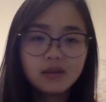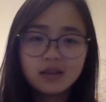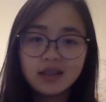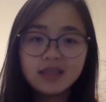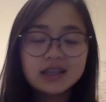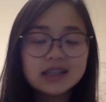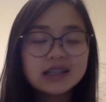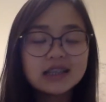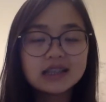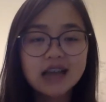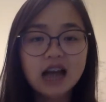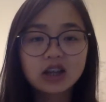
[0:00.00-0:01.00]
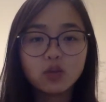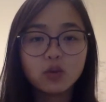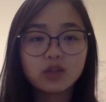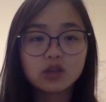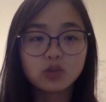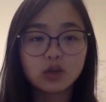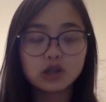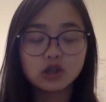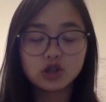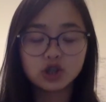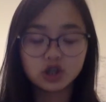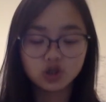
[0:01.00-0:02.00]
And this is exactly what this
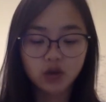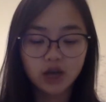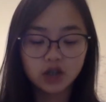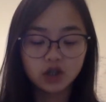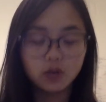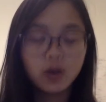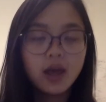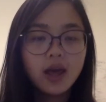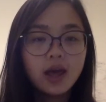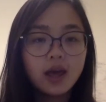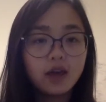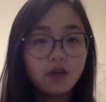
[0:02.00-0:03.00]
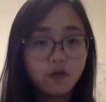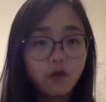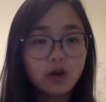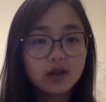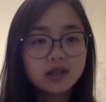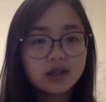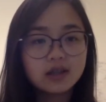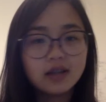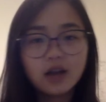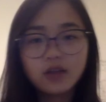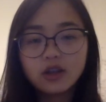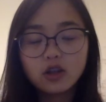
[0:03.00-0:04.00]
resolution is trying to enforce.
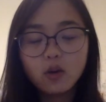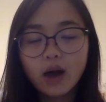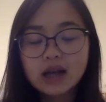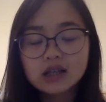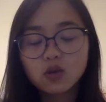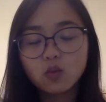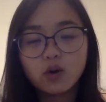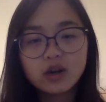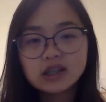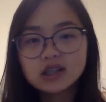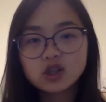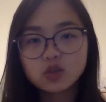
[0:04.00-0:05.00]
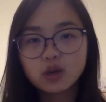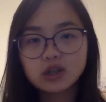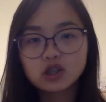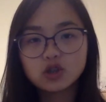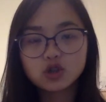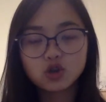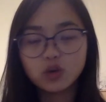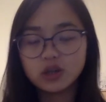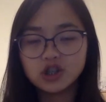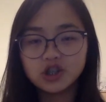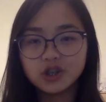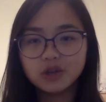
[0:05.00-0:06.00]
Now then you ask, what is this resolution going
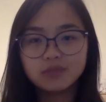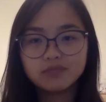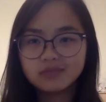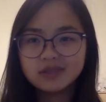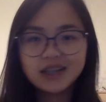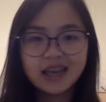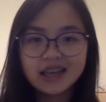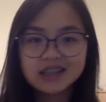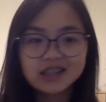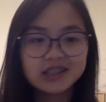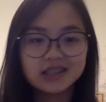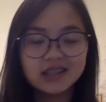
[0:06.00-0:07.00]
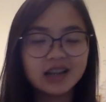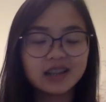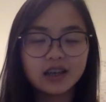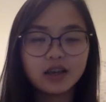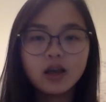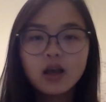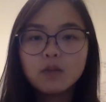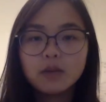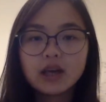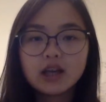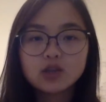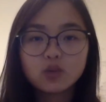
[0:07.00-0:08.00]
to do? And the answer is nothing.
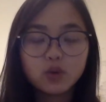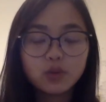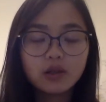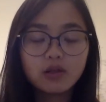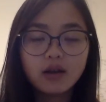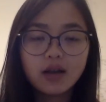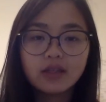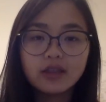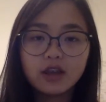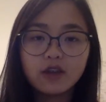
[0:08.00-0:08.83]
Because when we look at the